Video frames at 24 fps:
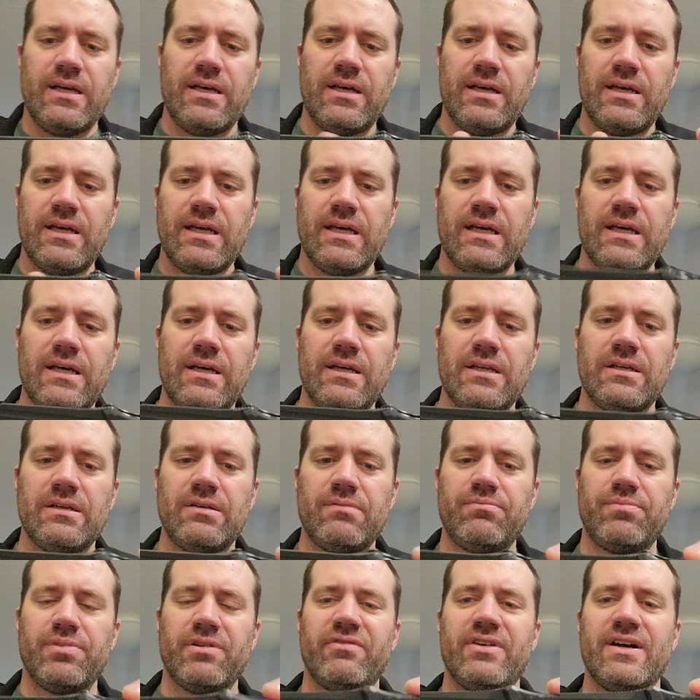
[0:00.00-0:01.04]

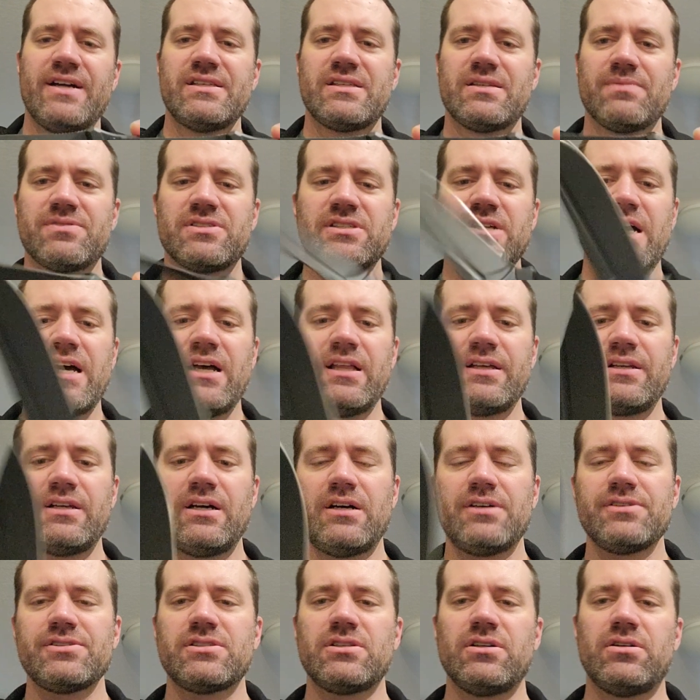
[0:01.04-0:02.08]
and provides some style. And
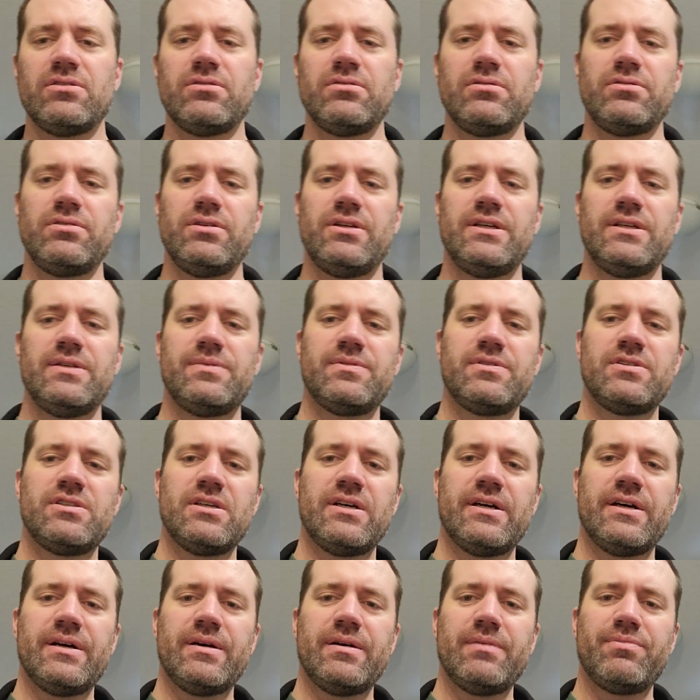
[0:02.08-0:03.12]
also it
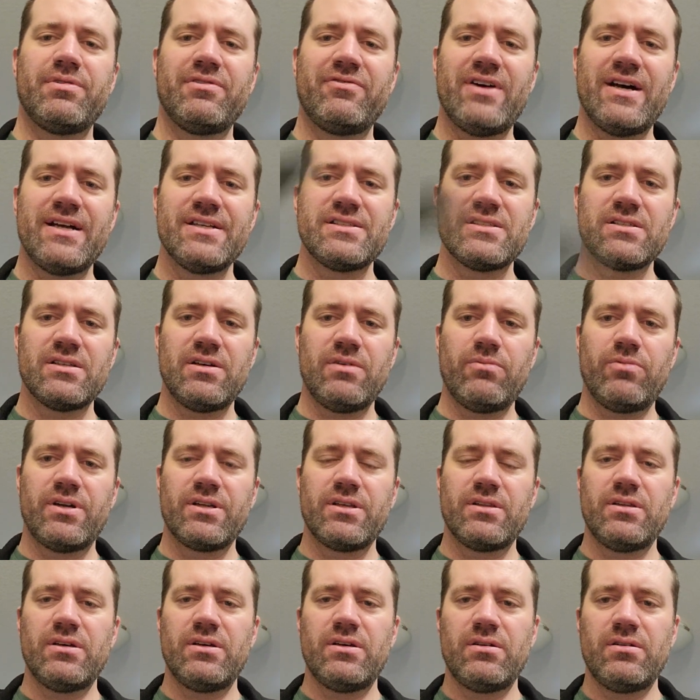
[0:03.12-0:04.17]
provides one
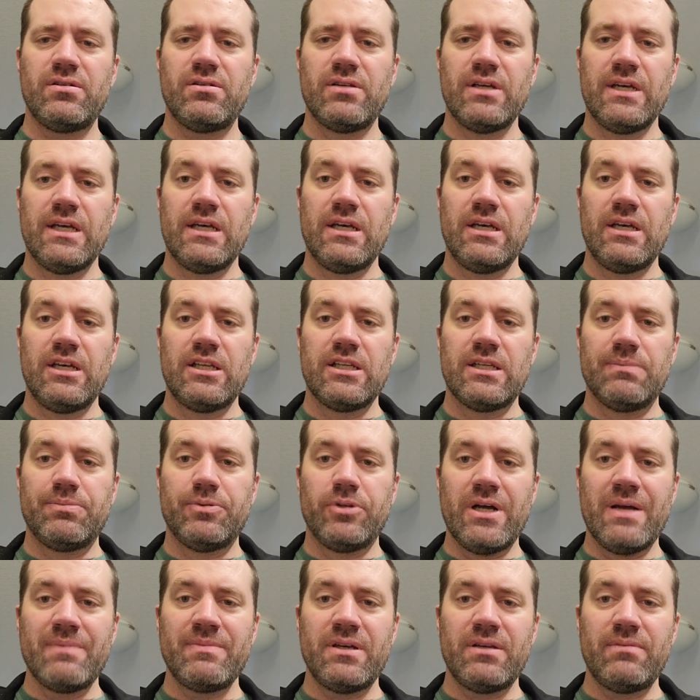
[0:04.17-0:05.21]
of the
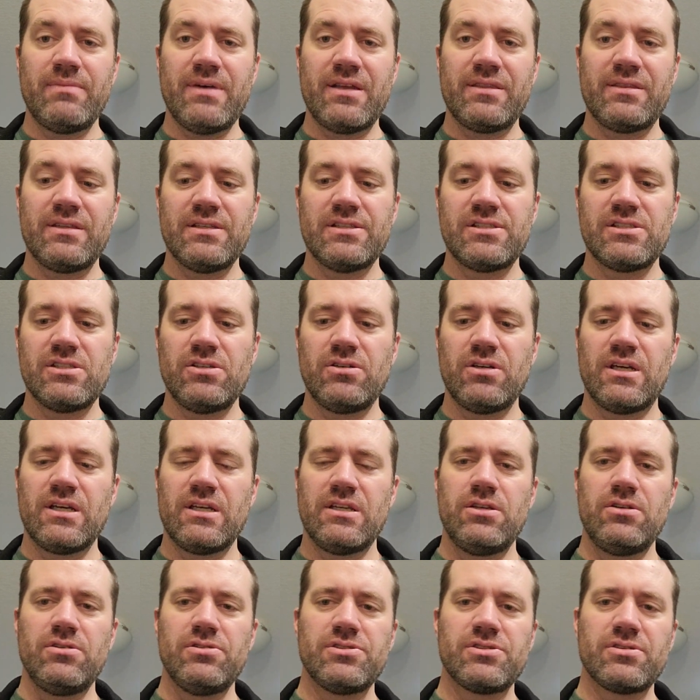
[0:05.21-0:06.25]
deployment methods. You
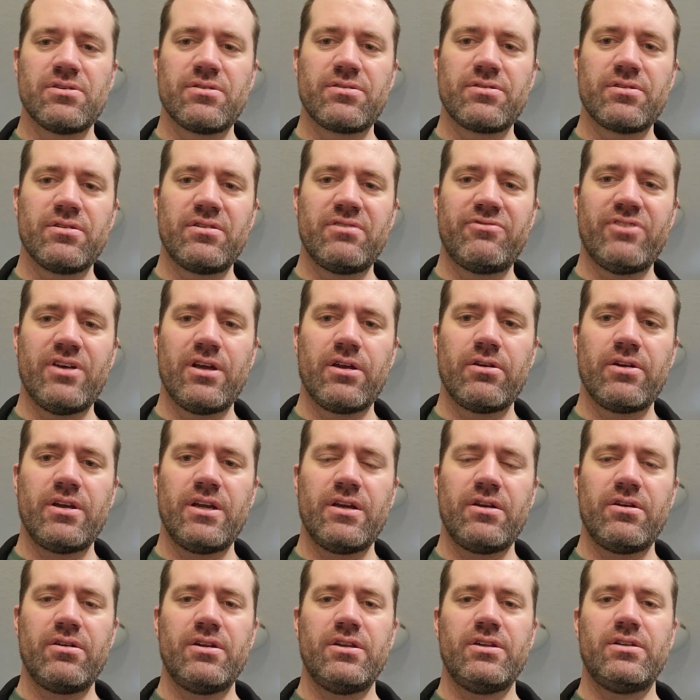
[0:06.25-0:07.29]
can use your third finger
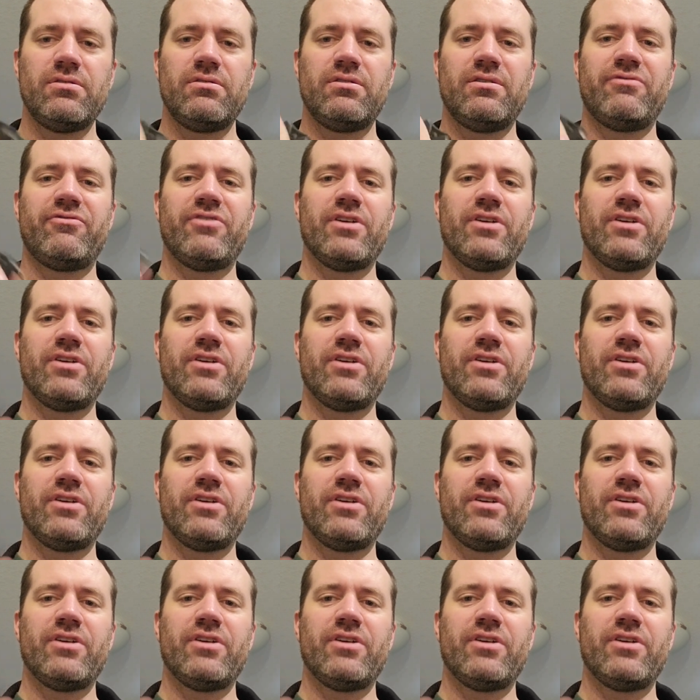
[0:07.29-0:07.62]
here to do a